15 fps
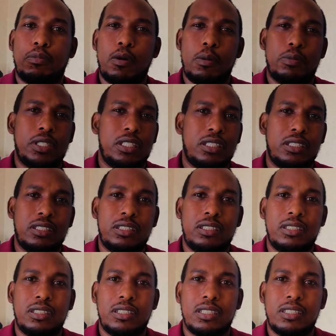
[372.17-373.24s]

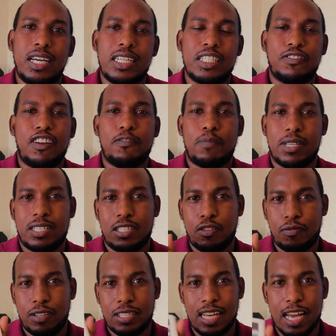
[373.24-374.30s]
probably
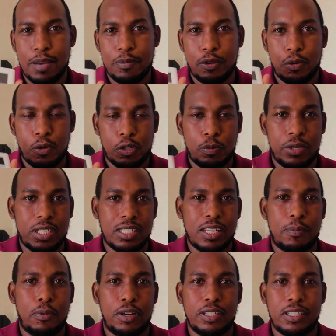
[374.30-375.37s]
95% of the time you won't be
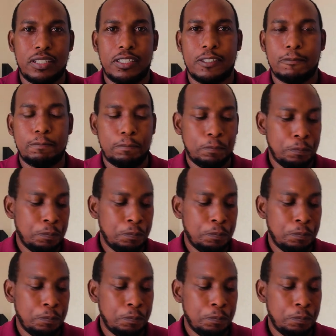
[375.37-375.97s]
disappointed.